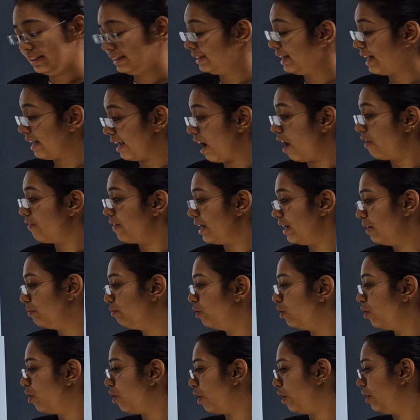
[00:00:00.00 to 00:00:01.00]
is
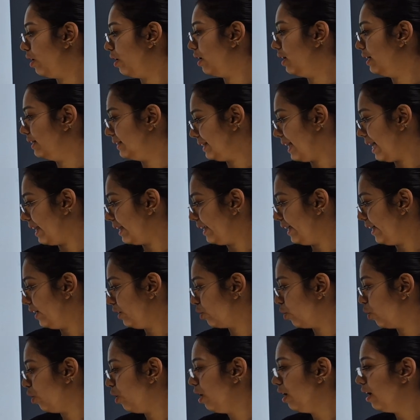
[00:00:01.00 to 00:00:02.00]
available on
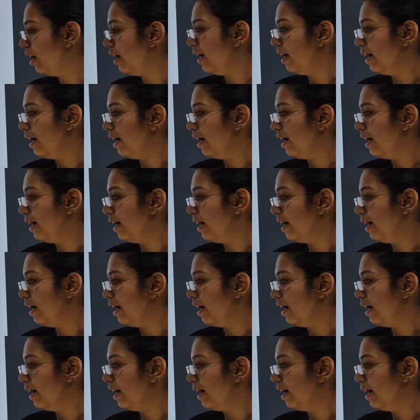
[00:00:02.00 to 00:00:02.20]
Zenido.